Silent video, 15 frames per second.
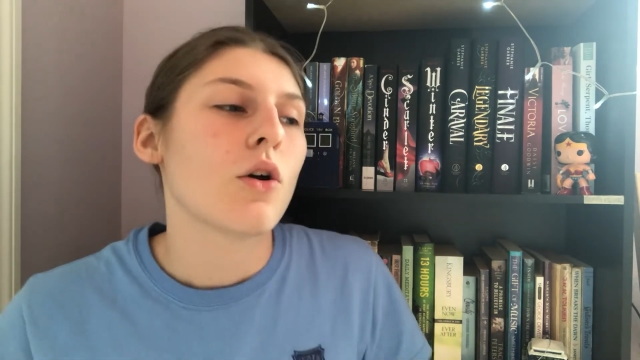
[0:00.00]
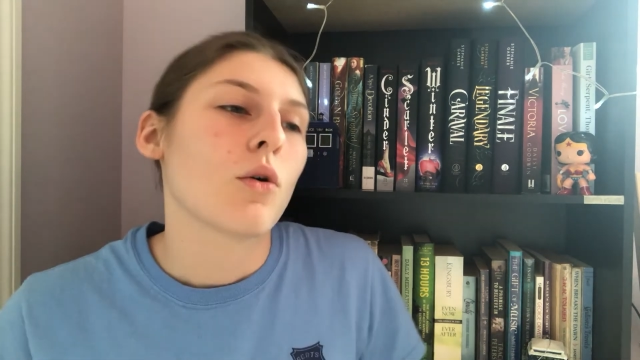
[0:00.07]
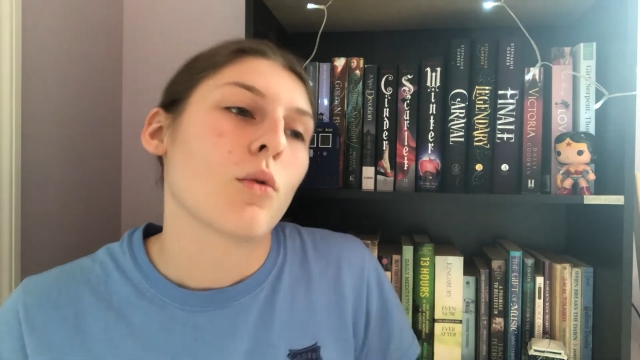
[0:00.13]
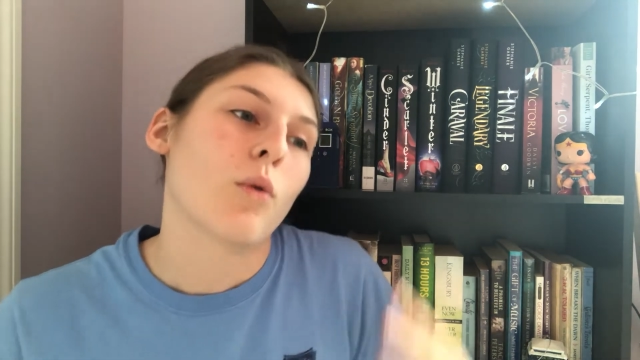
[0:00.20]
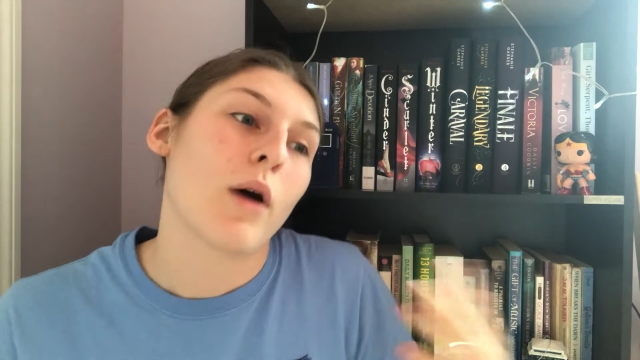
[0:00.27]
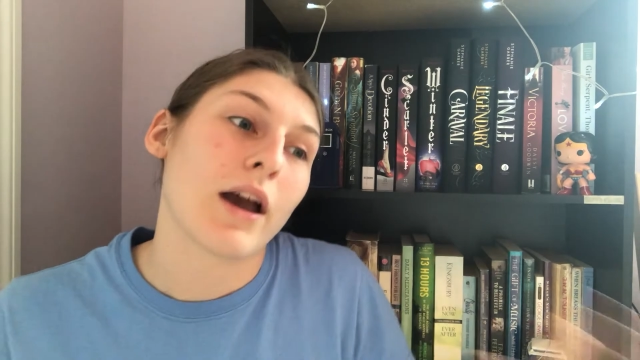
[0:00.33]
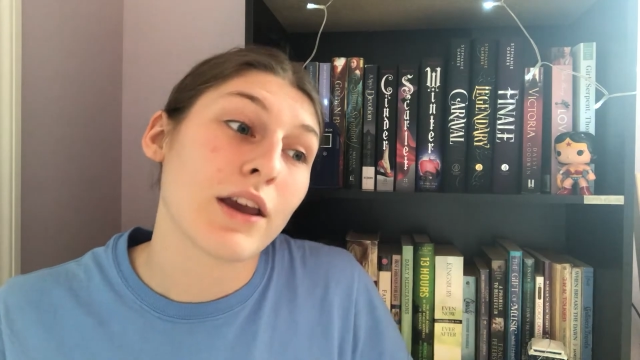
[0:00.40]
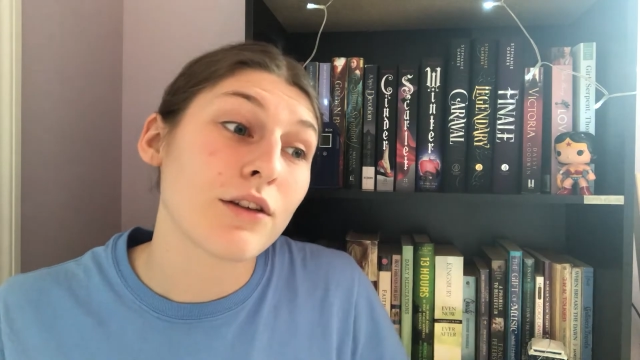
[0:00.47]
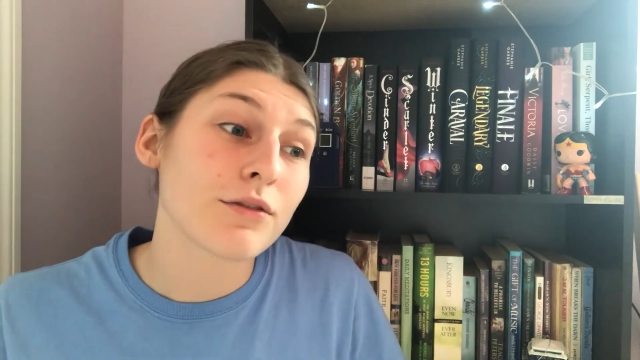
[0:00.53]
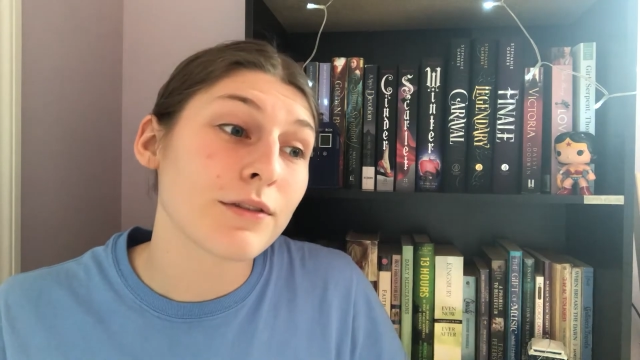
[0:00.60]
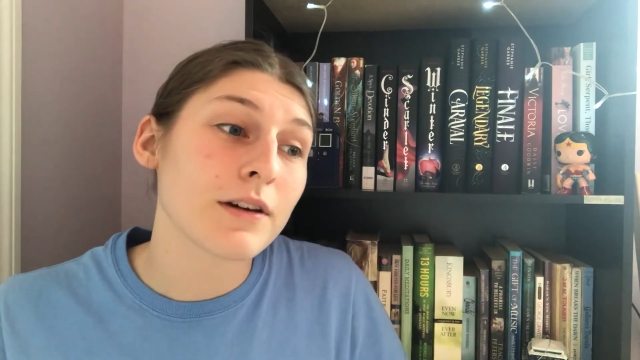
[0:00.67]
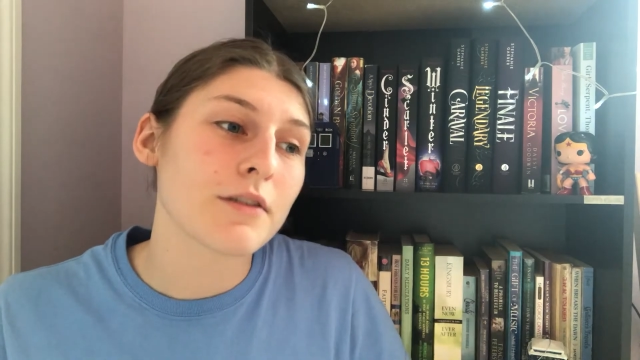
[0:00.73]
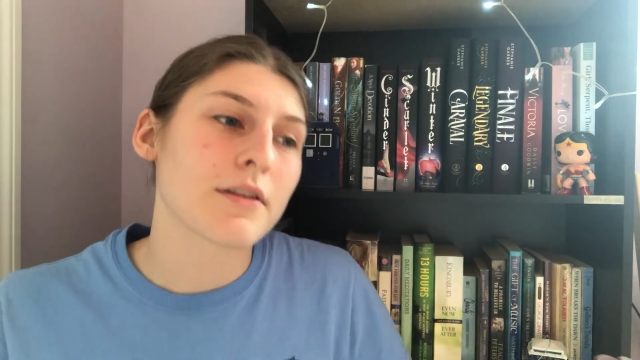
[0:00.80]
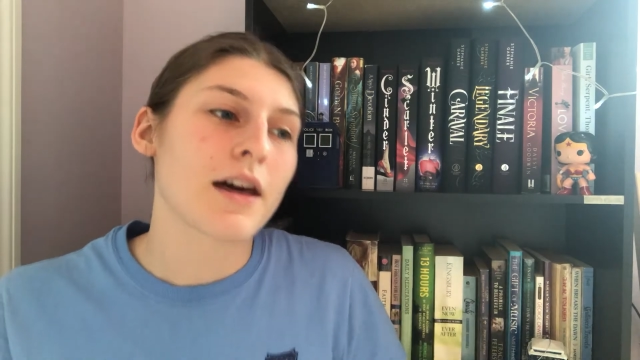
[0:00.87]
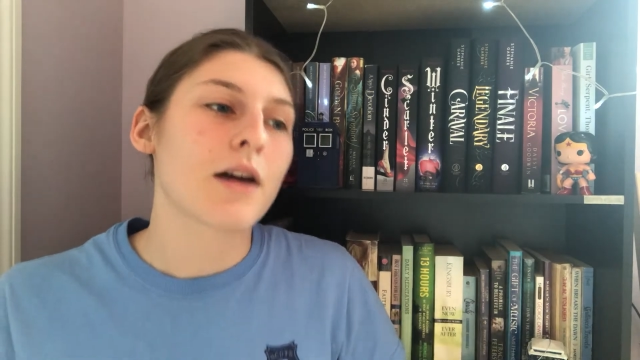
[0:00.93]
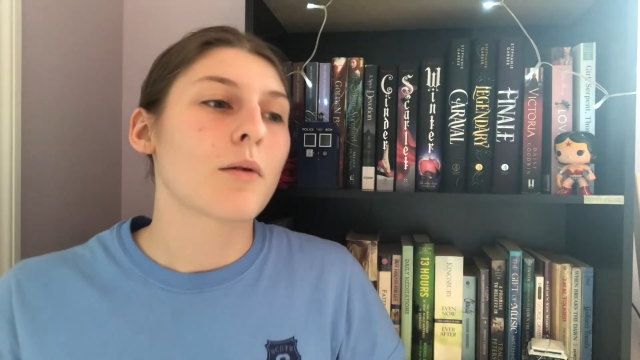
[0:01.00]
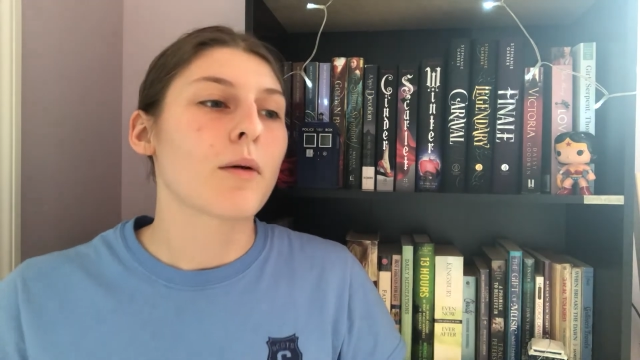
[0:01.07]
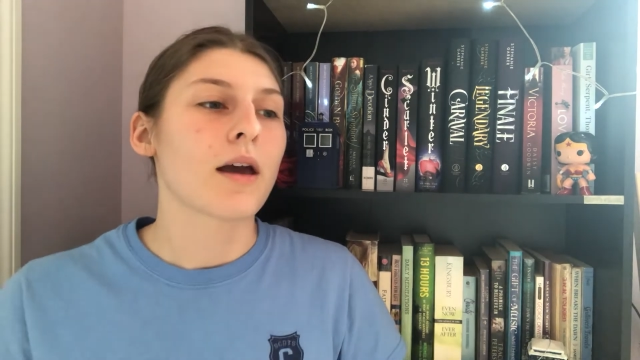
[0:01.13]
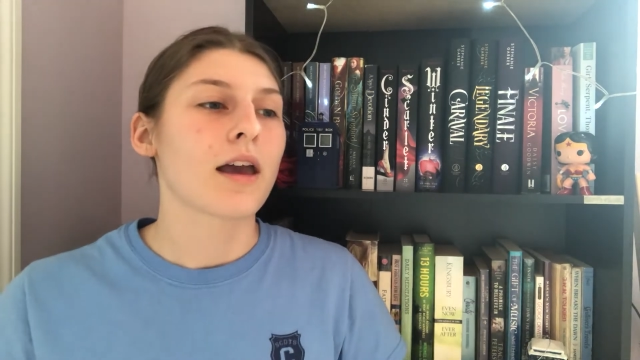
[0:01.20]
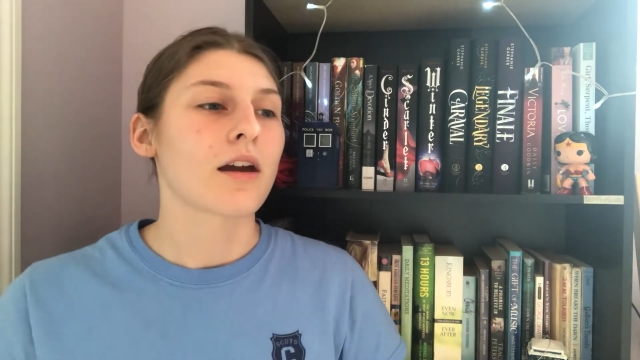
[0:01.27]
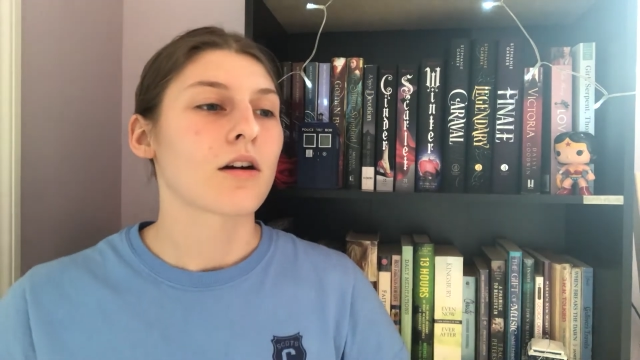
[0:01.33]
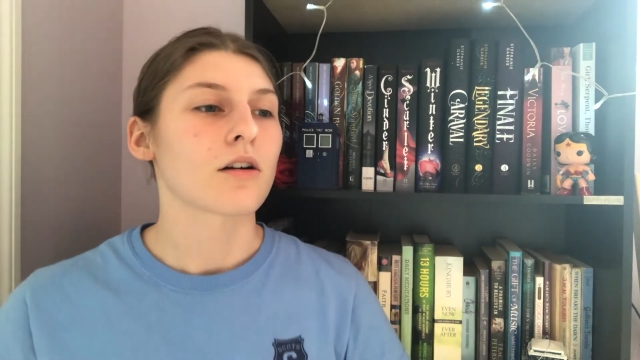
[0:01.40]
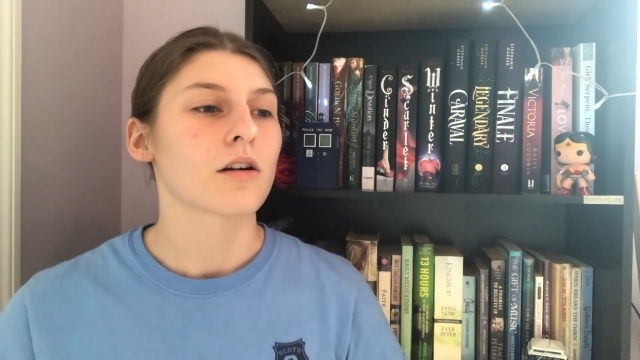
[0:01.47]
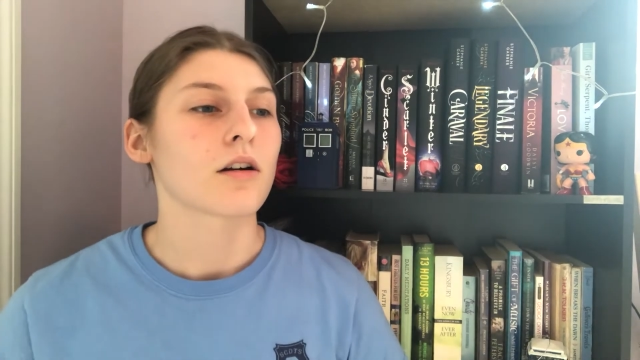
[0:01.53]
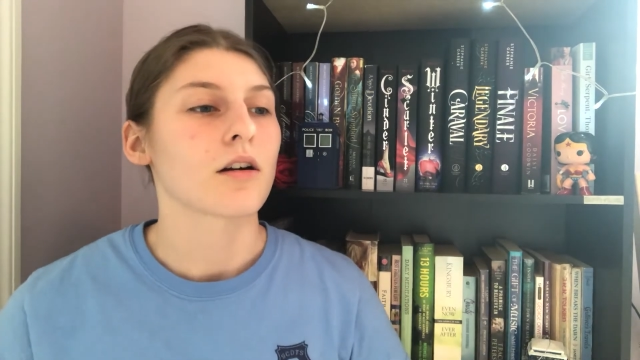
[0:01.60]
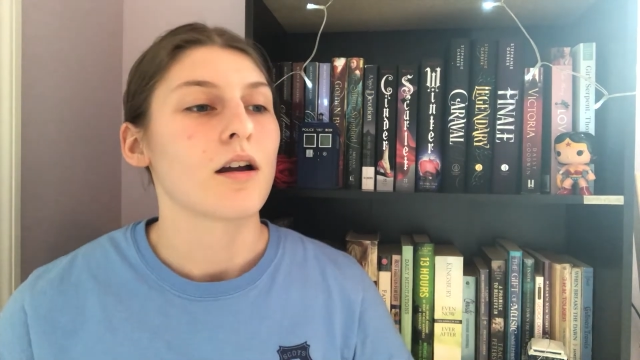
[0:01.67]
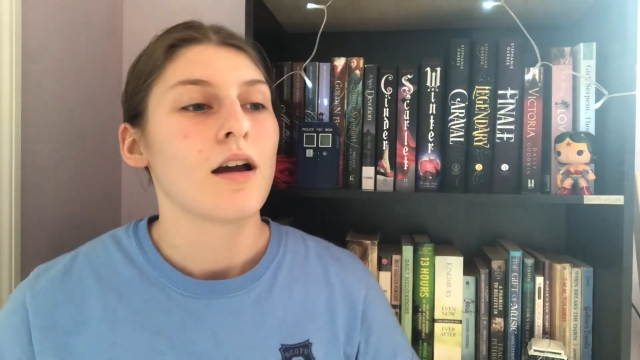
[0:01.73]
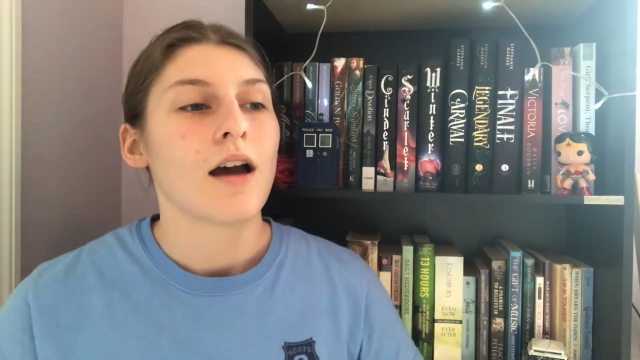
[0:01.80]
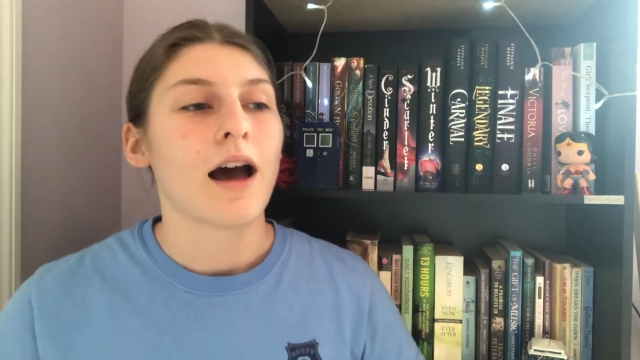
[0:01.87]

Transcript: Why you feel that way, or